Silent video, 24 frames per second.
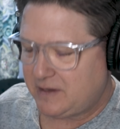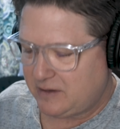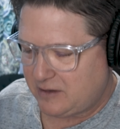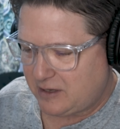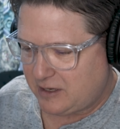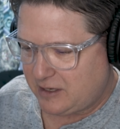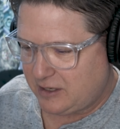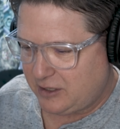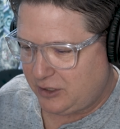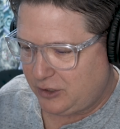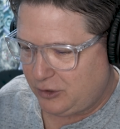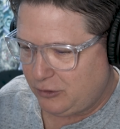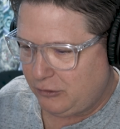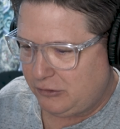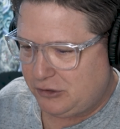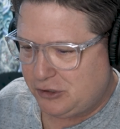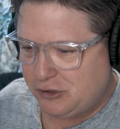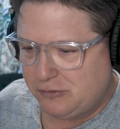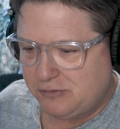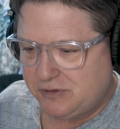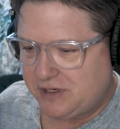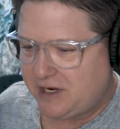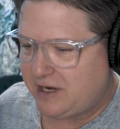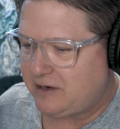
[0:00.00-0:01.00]
The
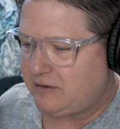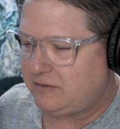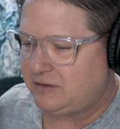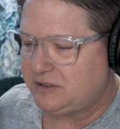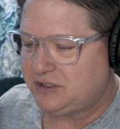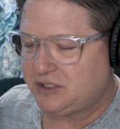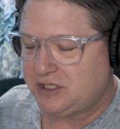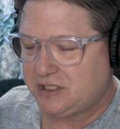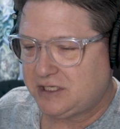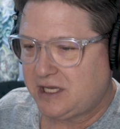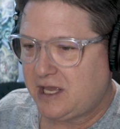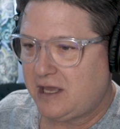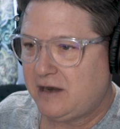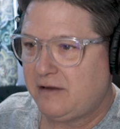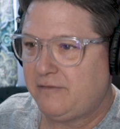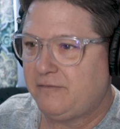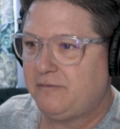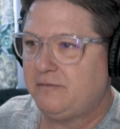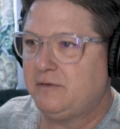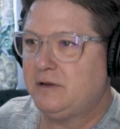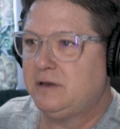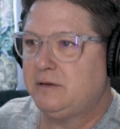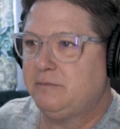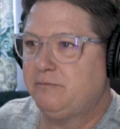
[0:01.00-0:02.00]
YouTube channel has just kind
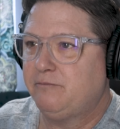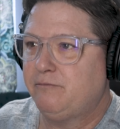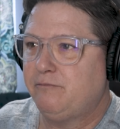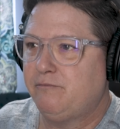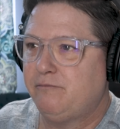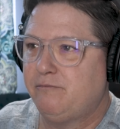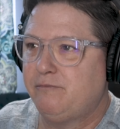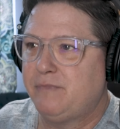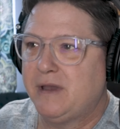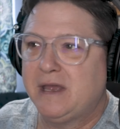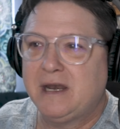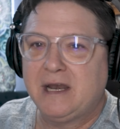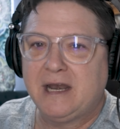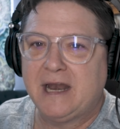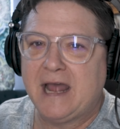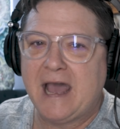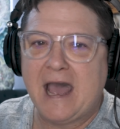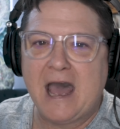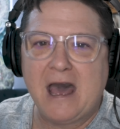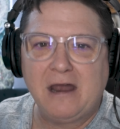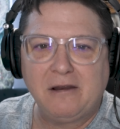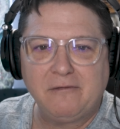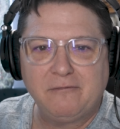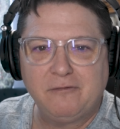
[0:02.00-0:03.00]
of been
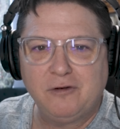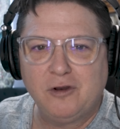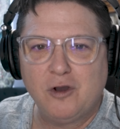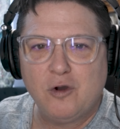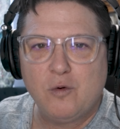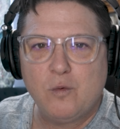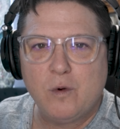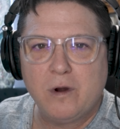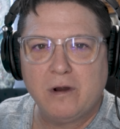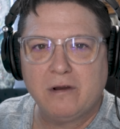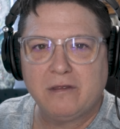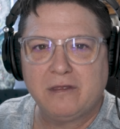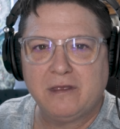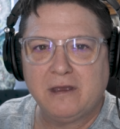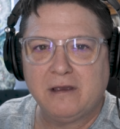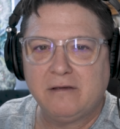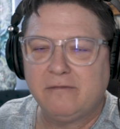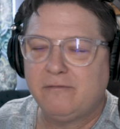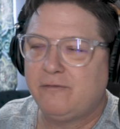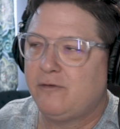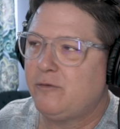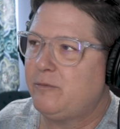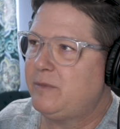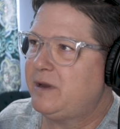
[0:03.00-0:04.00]
an out of nowhere
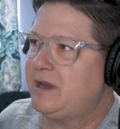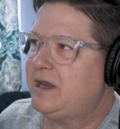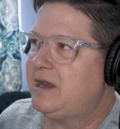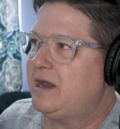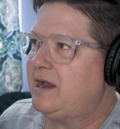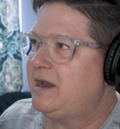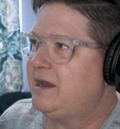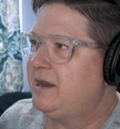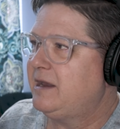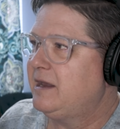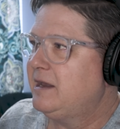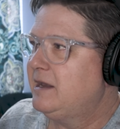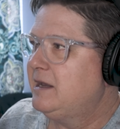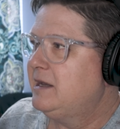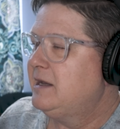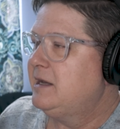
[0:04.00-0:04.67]
thing for me. I